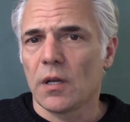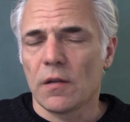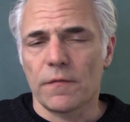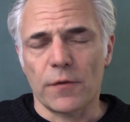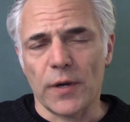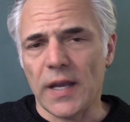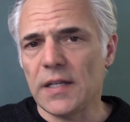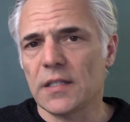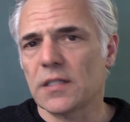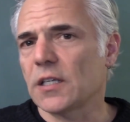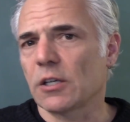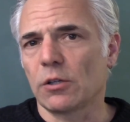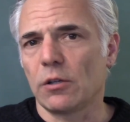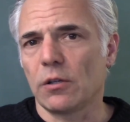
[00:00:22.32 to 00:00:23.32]
for any
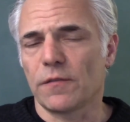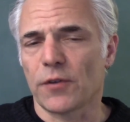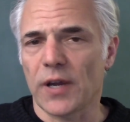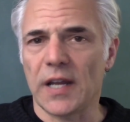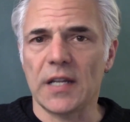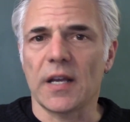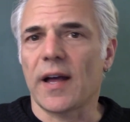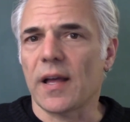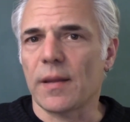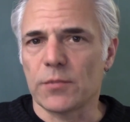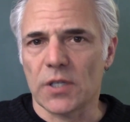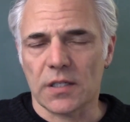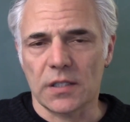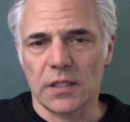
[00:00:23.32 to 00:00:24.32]
signal for any
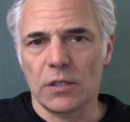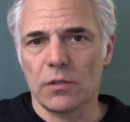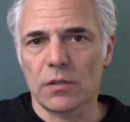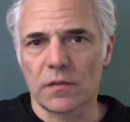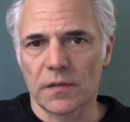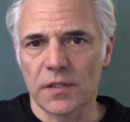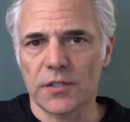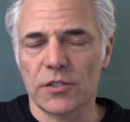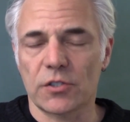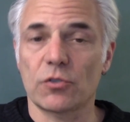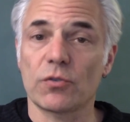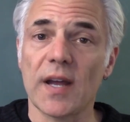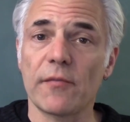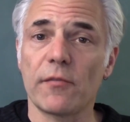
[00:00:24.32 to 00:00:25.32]
object in the universe to
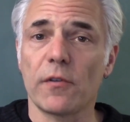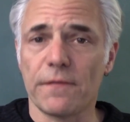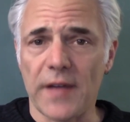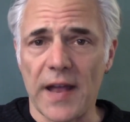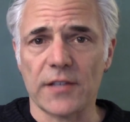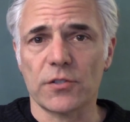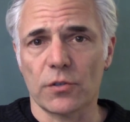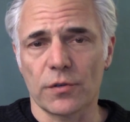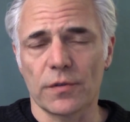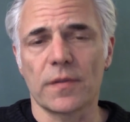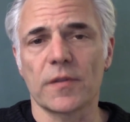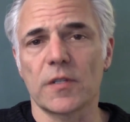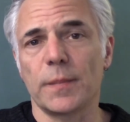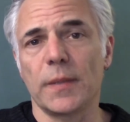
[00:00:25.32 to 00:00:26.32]
travel faster
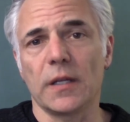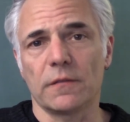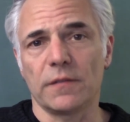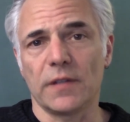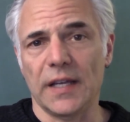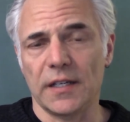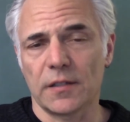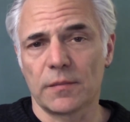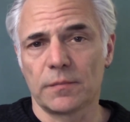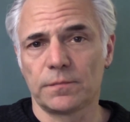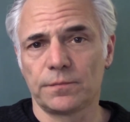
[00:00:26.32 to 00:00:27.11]
than the speed of light.